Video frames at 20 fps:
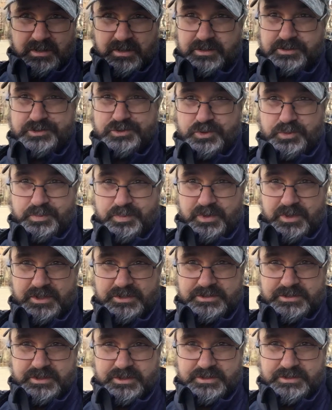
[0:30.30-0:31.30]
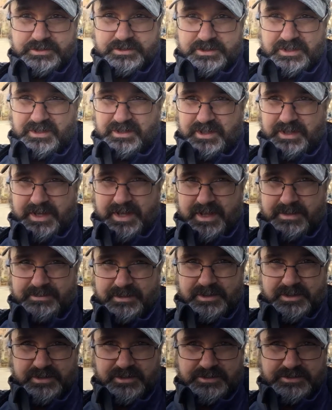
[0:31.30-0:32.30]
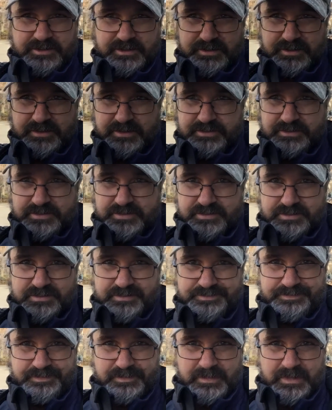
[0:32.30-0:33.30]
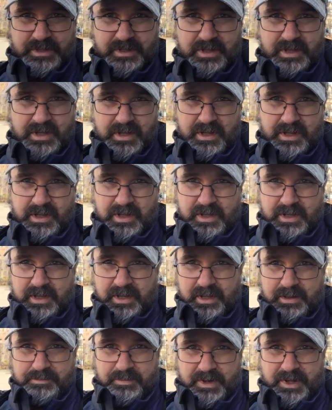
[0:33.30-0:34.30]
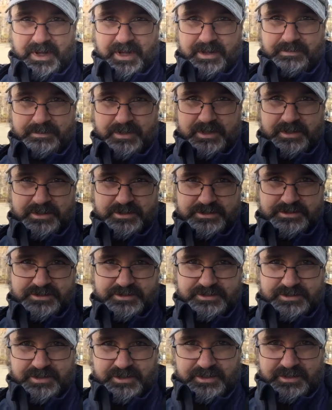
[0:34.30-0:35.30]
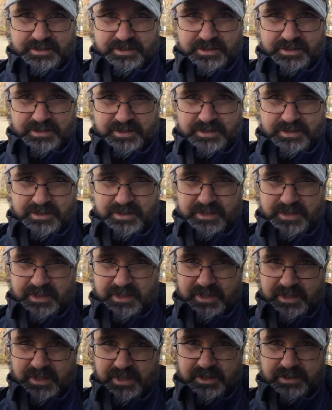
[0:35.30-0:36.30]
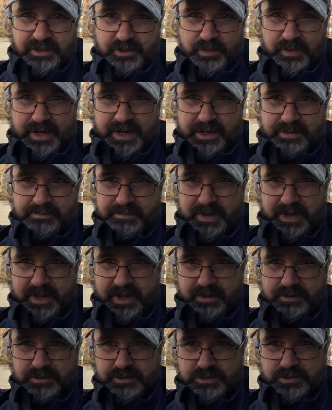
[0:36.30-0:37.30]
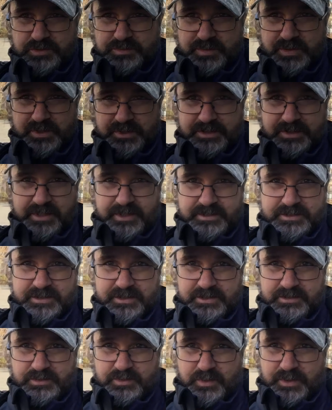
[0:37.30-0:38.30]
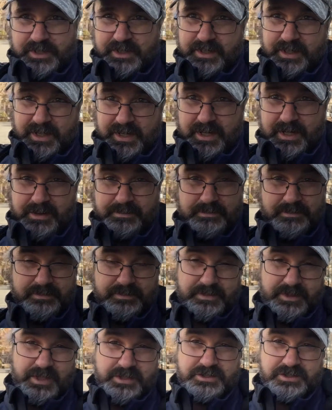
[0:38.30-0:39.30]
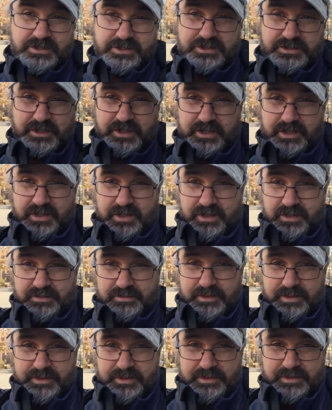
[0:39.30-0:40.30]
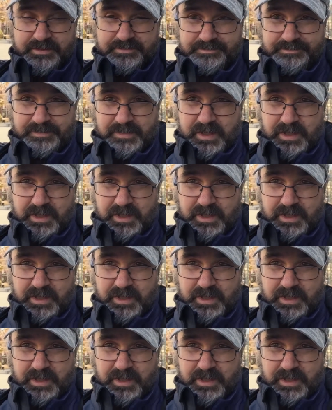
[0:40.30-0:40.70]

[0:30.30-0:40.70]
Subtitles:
Our two presidents, and I think Abigail's in there too. Behind me is the Granite Bank, which was built in 1929. I'm next to City Hall right here.